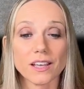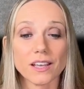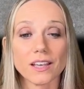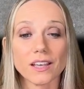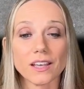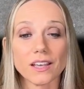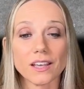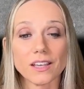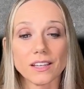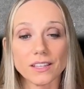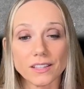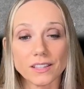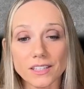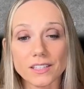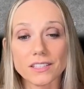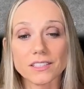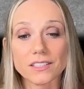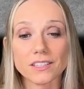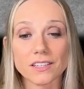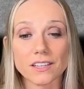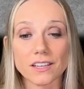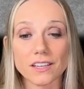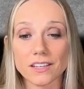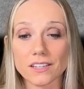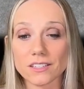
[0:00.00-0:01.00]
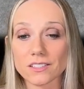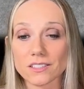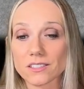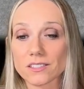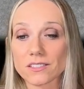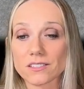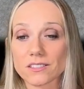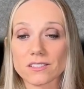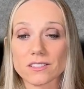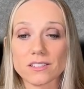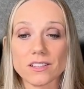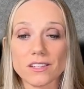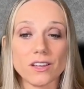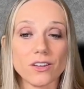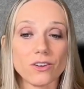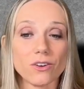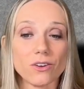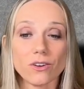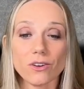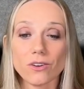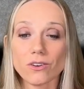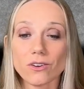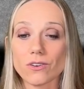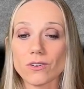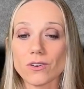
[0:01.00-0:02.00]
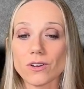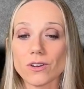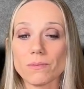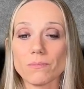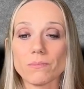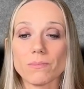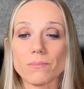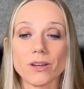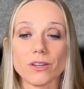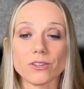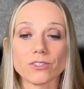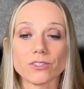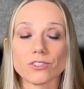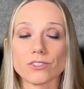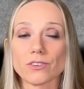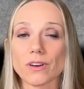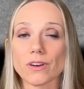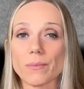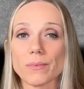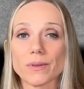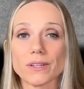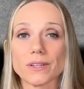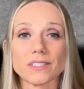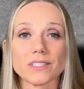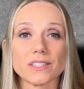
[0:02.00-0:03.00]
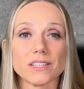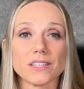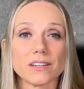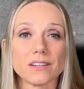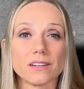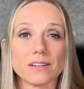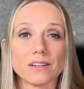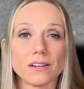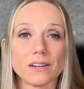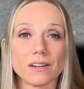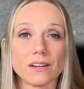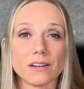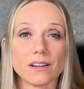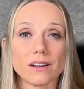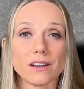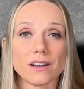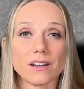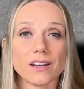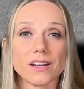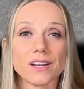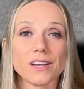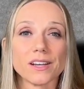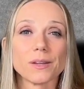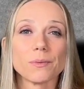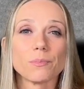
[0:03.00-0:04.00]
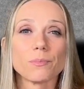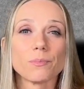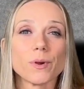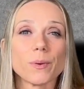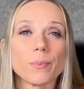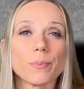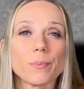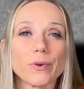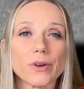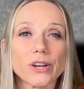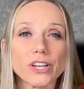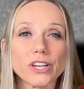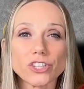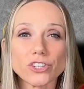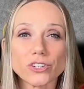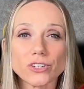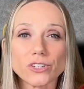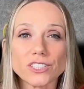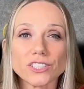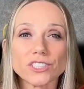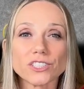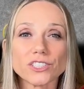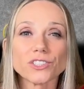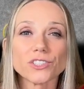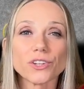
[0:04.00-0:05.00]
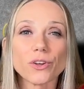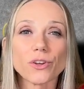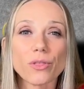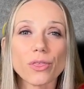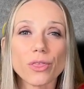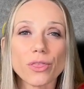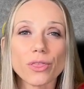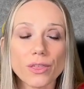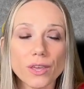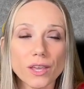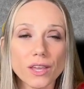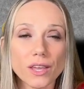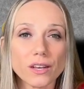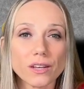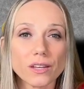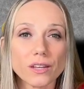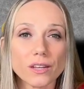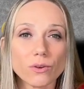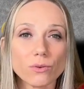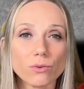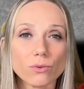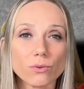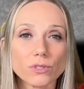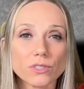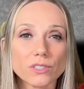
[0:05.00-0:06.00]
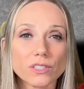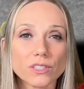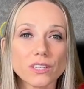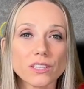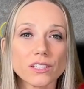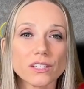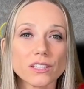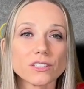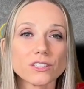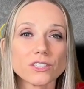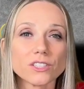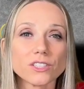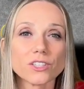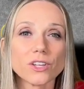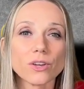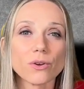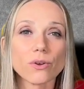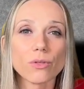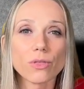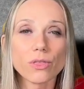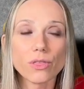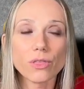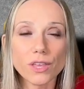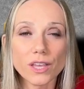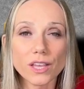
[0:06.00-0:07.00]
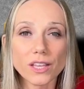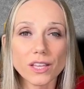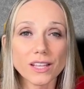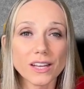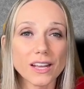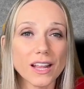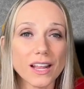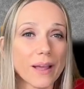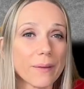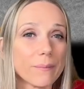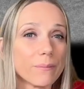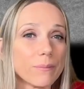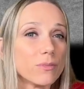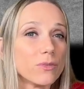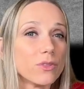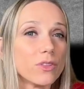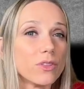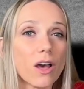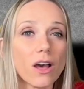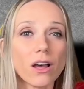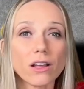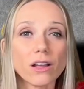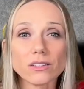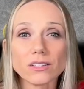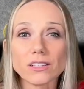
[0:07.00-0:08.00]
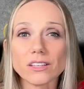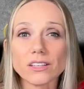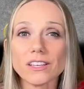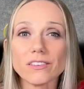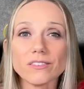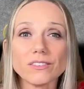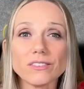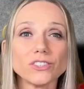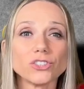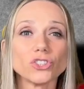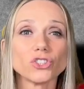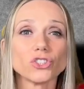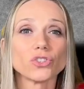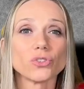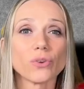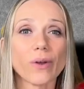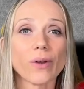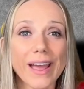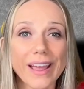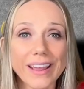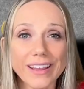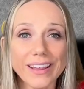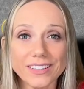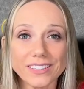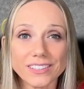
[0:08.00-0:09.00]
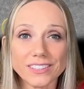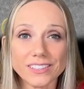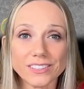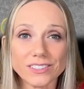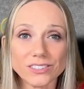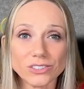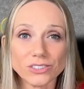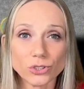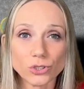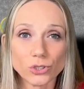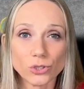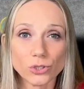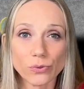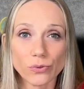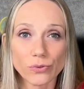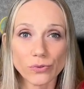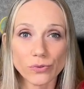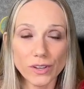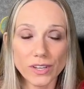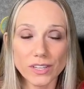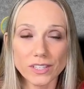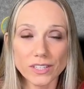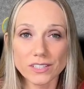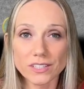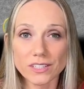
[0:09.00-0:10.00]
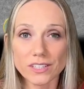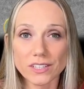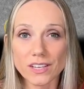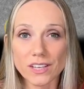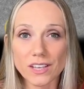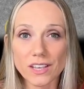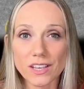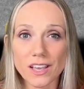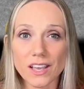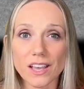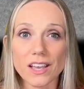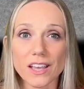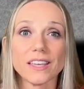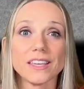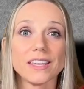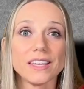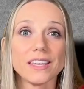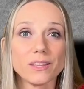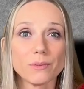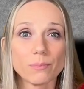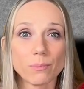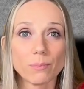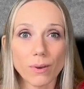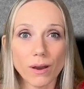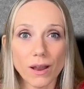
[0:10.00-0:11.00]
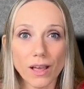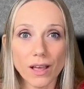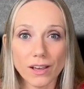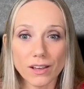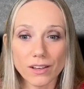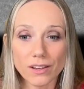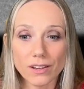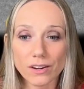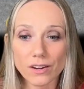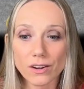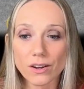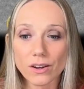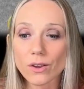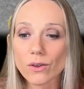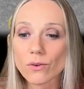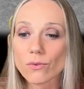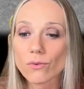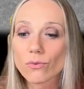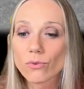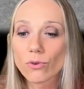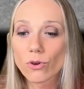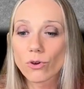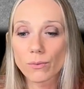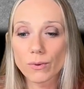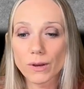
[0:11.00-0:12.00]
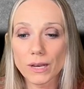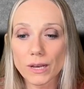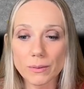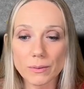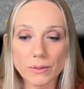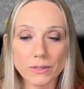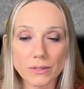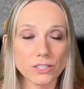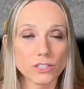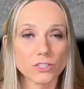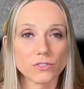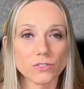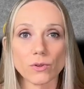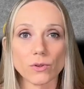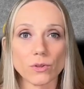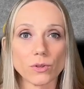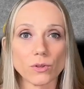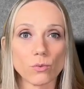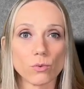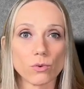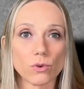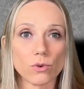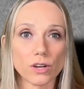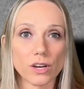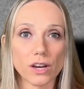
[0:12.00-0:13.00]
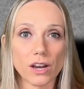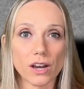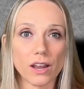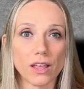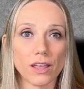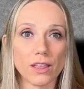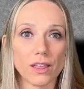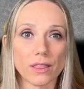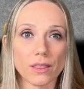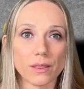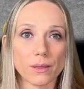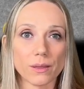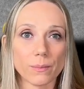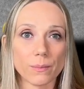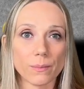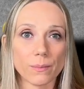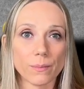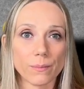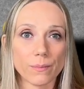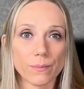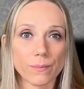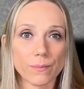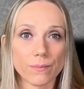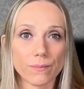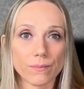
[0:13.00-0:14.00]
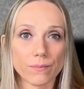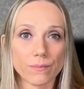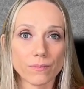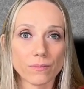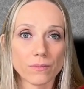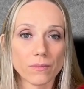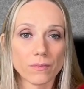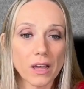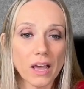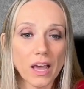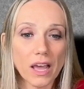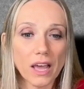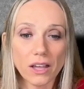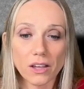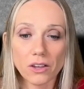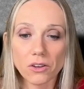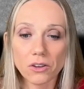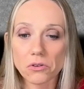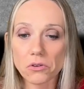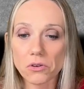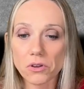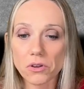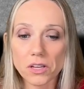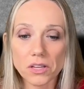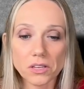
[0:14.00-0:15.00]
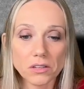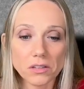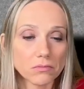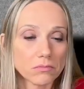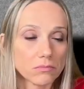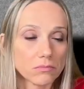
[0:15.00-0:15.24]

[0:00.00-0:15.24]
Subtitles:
In this case, single cone and bioceramic sealer. The preparation is so thin, the roots is so thin that I'm not even trying to fit a heat plugger 4 mm from the working length. I'm going